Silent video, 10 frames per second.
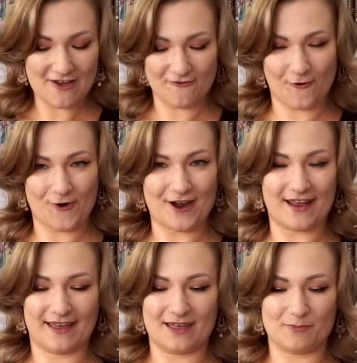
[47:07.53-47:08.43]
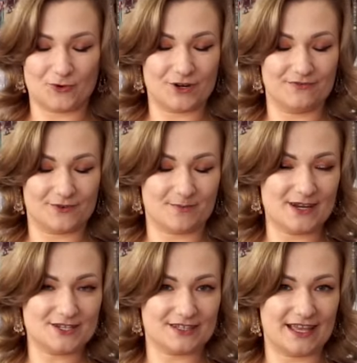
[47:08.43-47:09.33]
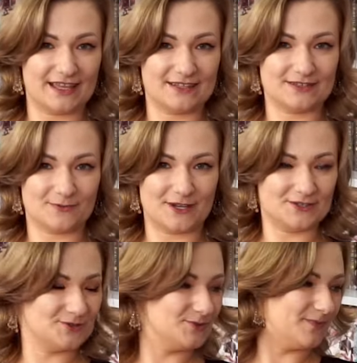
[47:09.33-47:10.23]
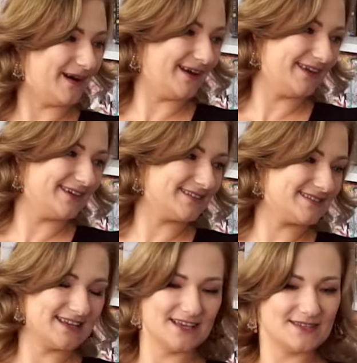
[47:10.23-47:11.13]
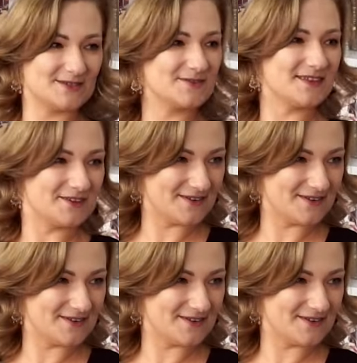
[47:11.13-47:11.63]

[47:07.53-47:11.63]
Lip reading: for more information and way to buy it. So thank you